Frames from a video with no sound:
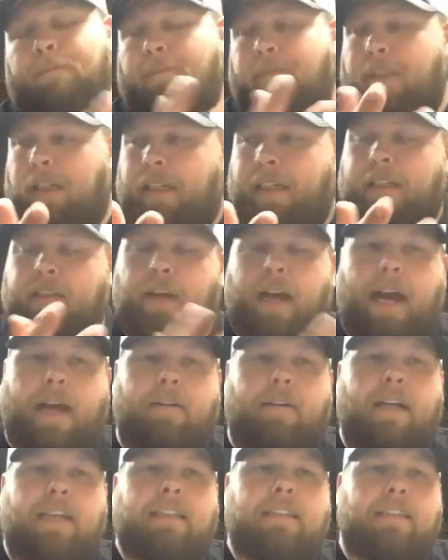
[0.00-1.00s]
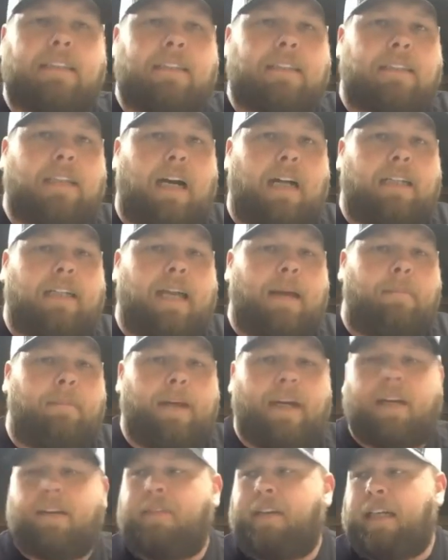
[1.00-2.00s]
in drag racing it's not that
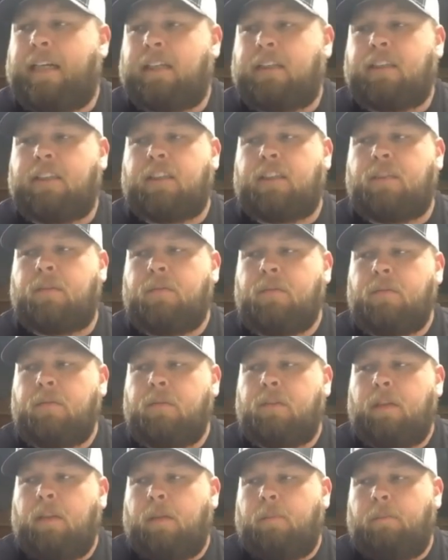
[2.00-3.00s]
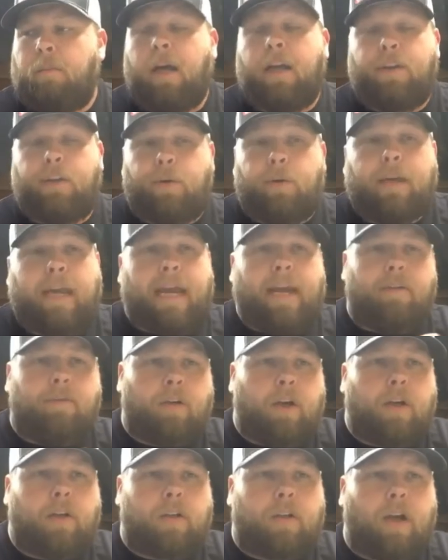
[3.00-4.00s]
big of an issue, but you can
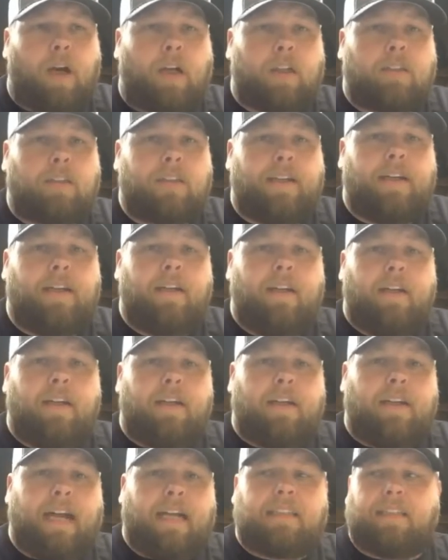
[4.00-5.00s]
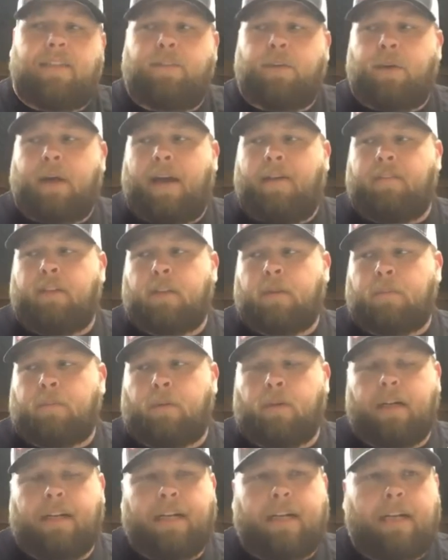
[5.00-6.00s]
run across it. That's if you have a
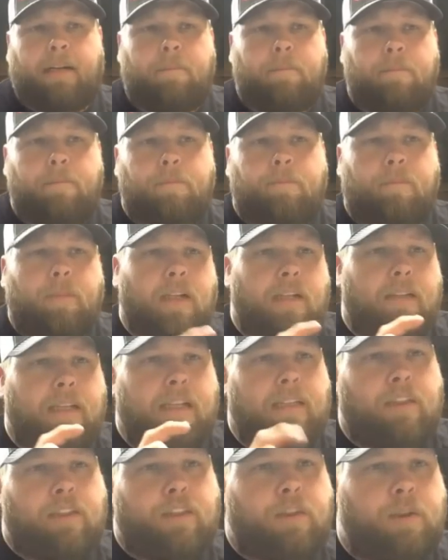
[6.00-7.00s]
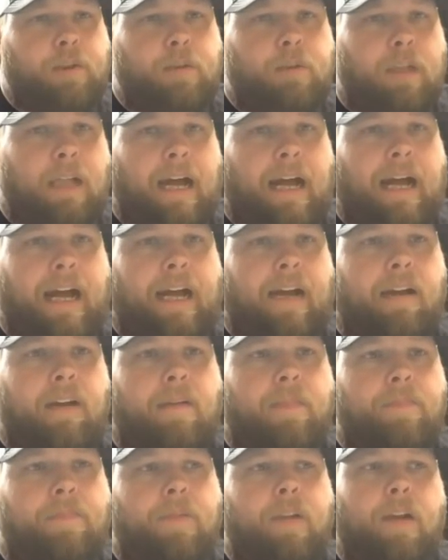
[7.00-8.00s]
spring that is too light
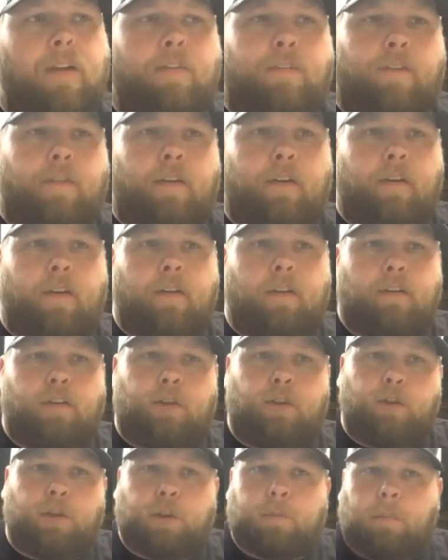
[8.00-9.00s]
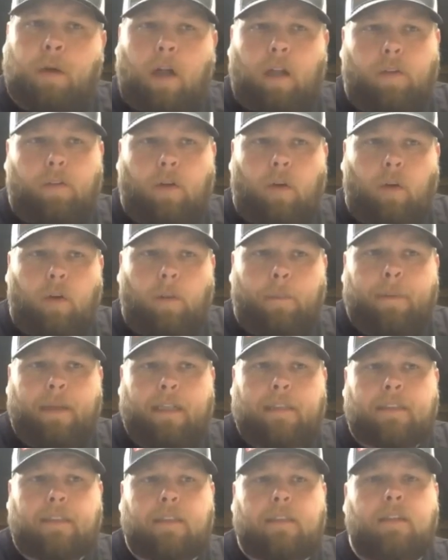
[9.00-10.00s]
for too small of a hole of
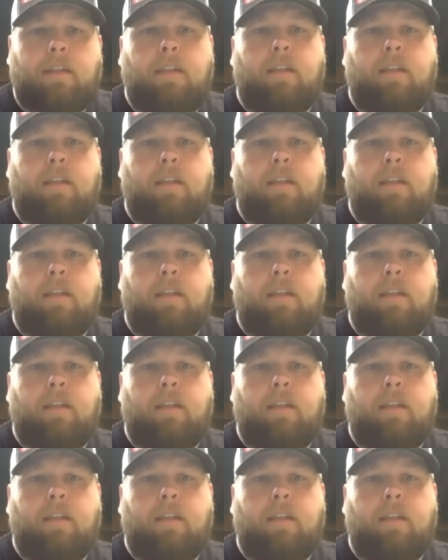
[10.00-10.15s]
piston,